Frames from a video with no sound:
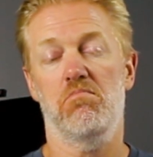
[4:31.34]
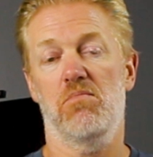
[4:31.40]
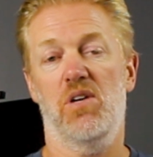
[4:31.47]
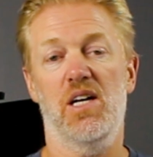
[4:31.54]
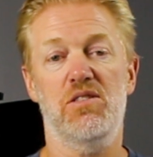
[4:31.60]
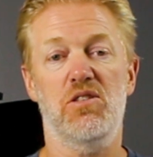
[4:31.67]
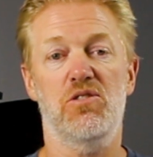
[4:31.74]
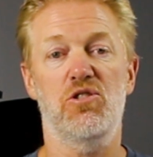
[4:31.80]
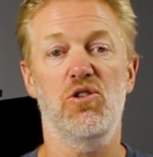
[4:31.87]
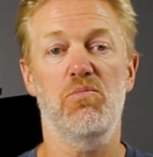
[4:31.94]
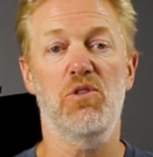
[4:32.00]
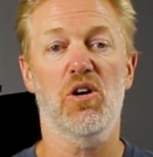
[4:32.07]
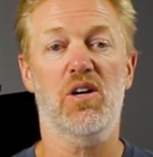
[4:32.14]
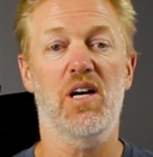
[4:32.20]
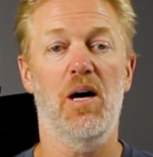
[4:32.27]
let's
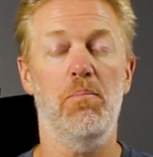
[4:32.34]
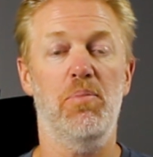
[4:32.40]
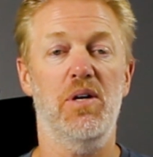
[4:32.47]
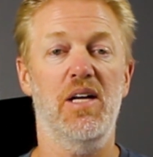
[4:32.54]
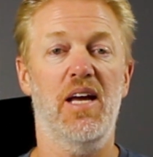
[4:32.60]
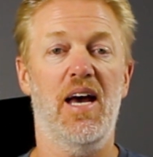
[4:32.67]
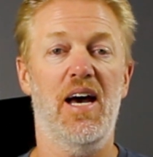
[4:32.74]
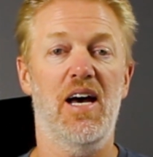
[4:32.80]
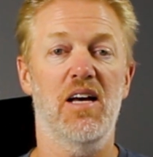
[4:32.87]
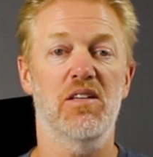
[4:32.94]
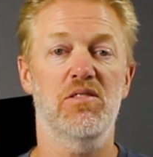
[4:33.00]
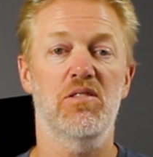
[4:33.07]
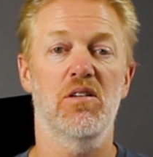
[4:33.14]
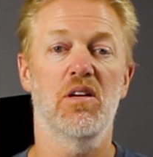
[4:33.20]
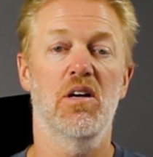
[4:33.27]
assume your company
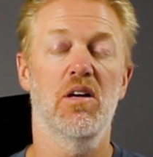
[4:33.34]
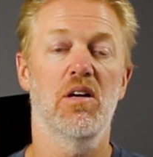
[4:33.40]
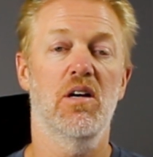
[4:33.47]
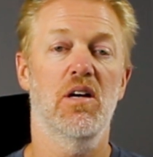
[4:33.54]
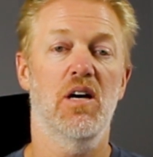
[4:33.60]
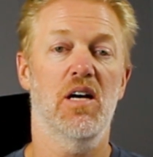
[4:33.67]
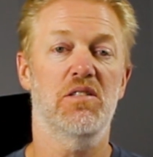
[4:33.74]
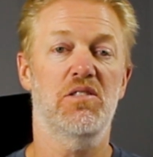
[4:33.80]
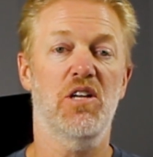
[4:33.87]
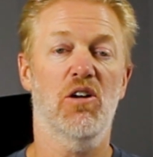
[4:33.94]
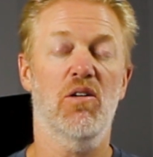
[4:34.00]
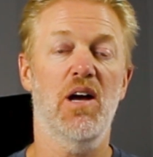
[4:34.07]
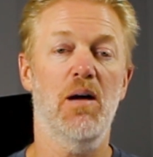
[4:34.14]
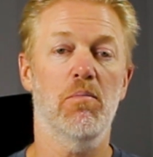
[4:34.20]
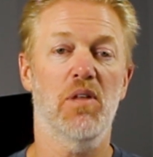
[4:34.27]
has a
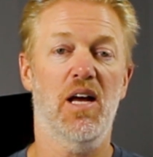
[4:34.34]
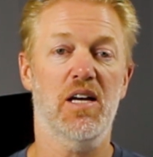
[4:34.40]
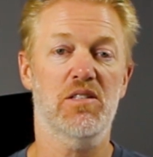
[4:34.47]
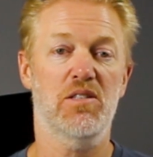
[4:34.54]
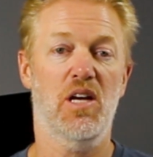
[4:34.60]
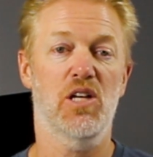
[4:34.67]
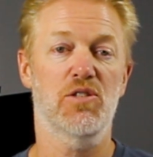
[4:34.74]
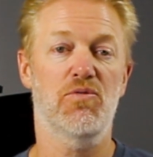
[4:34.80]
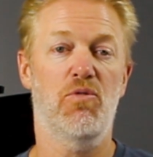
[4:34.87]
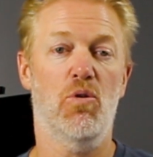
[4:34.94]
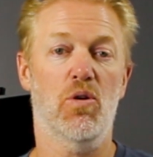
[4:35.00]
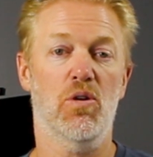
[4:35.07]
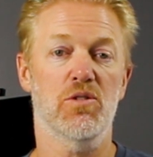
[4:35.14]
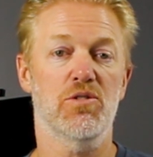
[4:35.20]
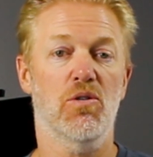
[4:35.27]
CRM like
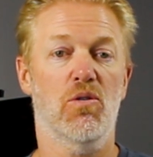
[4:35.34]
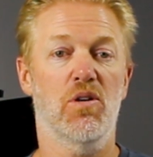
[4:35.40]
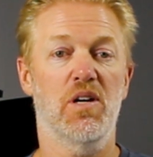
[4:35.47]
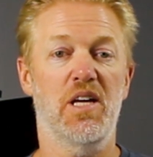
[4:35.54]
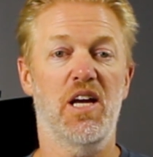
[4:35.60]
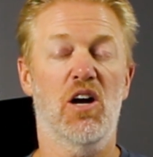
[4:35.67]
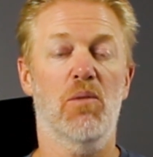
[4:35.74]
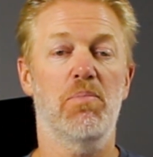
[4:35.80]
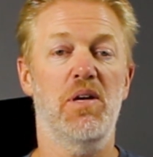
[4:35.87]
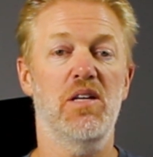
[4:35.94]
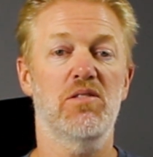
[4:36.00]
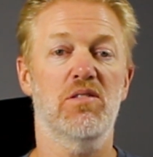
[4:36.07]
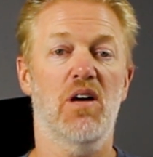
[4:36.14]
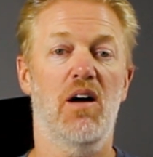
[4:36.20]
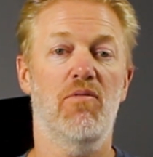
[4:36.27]
Salesforce or an
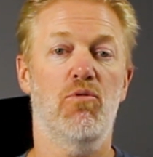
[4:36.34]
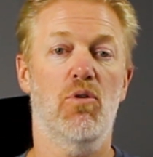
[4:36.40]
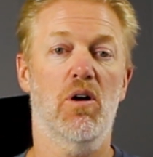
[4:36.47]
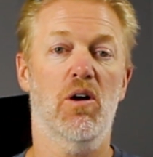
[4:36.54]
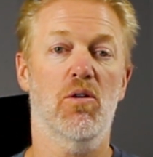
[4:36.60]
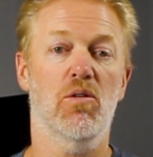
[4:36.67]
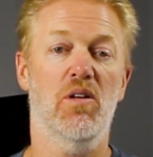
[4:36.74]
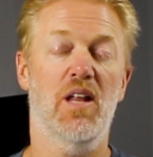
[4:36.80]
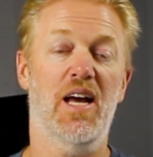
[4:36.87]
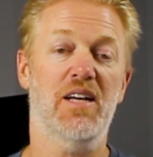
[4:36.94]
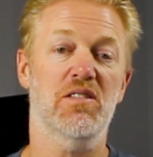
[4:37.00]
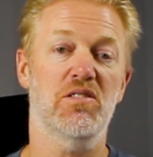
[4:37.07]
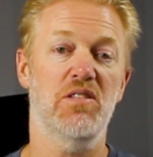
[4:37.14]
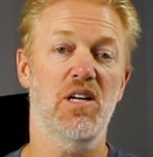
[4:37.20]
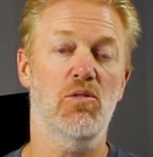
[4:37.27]
ERP software
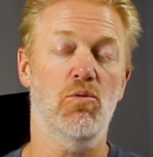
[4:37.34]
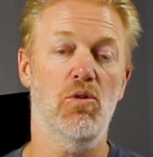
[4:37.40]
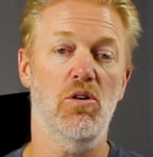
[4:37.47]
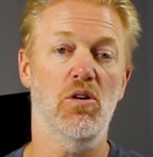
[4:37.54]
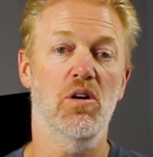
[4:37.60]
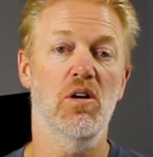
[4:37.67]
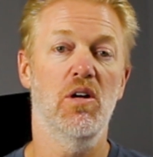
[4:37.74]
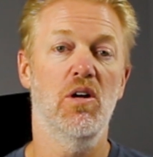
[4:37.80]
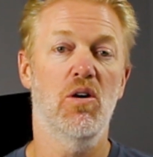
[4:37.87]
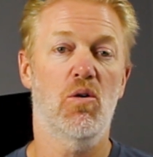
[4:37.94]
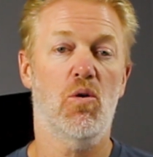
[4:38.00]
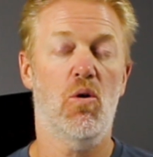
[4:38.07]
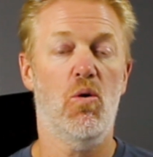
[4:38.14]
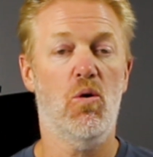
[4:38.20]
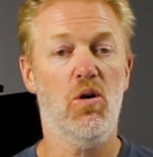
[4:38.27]
like SQL
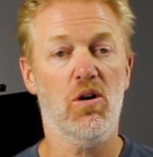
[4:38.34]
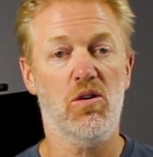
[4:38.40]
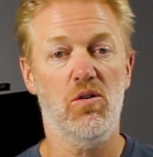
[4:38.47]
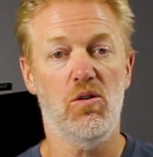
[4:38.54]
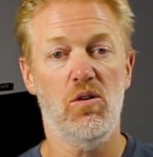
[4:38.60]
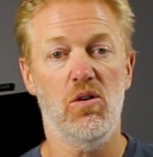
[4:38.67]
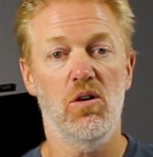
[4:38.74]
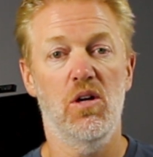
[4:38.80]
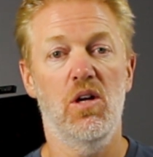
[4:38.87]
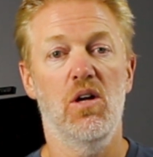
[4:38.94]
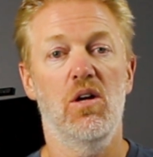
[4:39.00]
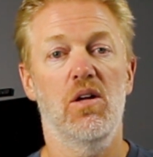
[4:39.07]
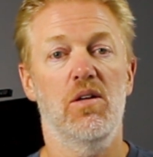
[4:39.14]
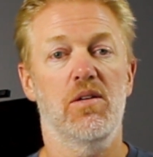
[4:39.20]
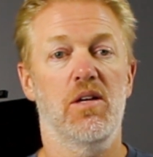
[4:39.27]
or Oracle.
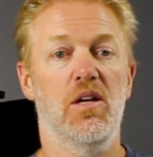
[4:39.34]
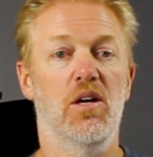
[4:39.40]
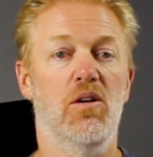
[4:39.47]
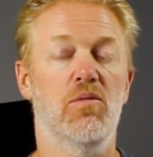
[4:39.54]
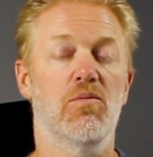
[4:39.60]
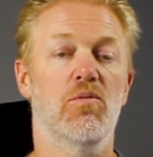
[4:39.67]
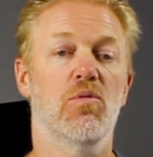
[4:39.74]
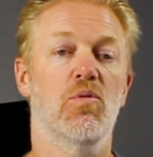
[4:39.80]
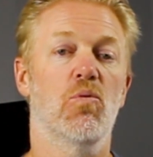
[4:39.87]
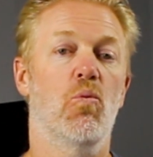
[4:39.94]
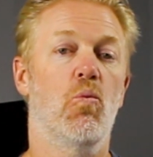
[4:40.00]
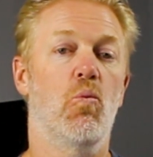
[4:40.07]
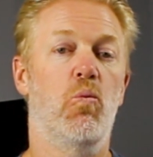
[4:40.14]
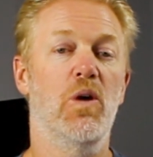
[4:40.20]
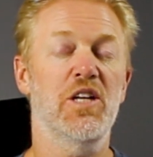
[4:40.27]
You know,
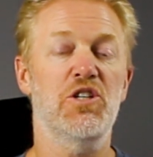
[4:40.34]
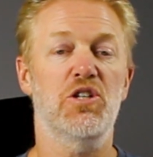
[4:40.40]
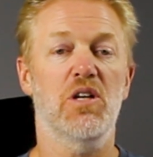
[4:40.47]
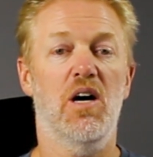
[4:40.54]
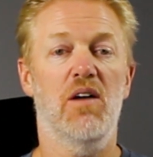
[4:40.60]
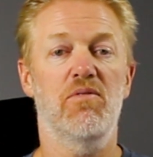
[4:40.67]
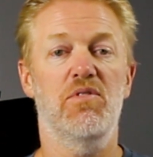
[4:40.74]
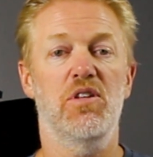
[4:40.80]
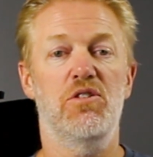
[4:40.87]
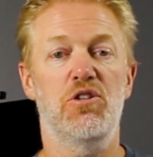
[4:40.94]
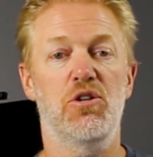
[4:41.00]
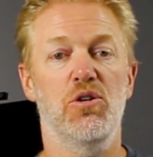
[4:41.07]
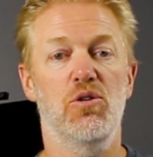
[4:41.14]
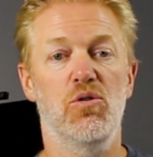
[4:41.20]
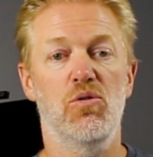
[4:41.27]
which of the
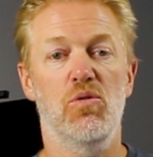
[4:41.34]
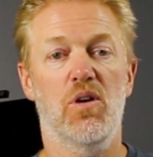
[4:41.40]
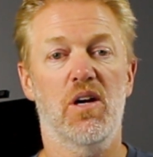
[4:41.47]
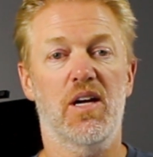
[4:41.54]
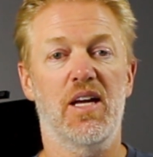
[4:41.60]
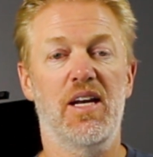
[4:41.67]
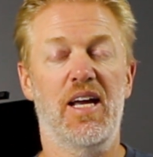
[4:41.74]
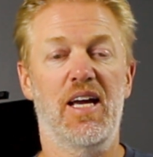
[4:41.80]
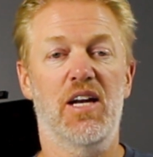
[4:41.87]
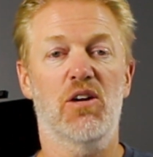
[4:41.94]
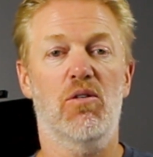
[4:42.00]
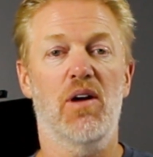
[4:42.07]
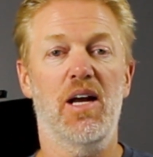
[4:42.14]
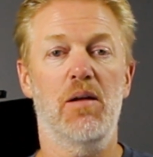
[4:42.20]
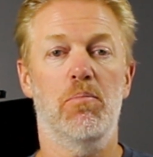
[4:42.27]
two can
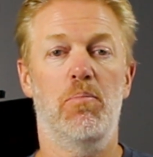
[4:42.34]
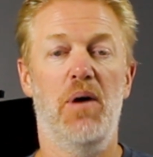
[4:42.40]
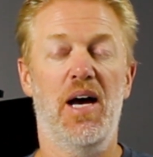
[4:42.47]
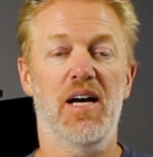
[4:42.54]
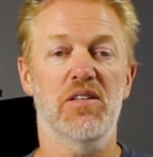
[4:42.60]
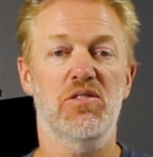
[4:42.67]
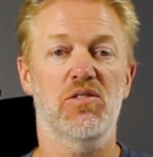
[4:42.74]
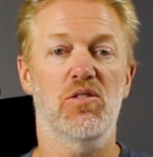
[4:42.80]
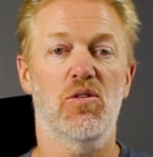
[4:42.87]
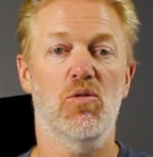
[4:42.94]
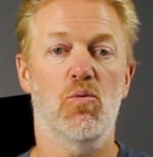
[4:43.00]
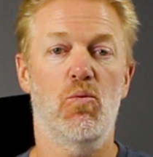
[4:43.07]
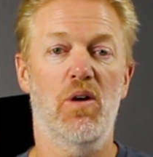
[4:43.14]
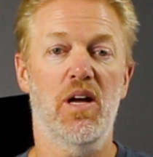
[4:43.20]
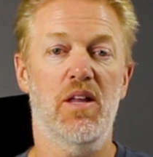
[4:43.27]
integrate best
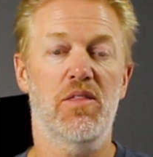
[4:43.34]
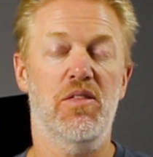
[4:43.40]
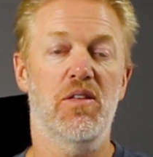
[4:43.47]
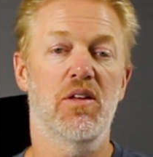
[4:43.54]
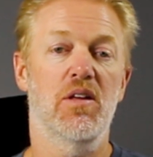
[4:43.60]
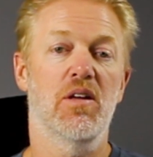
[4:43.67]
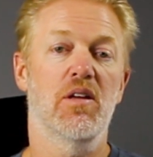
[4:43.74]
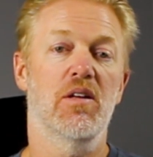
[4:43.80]
with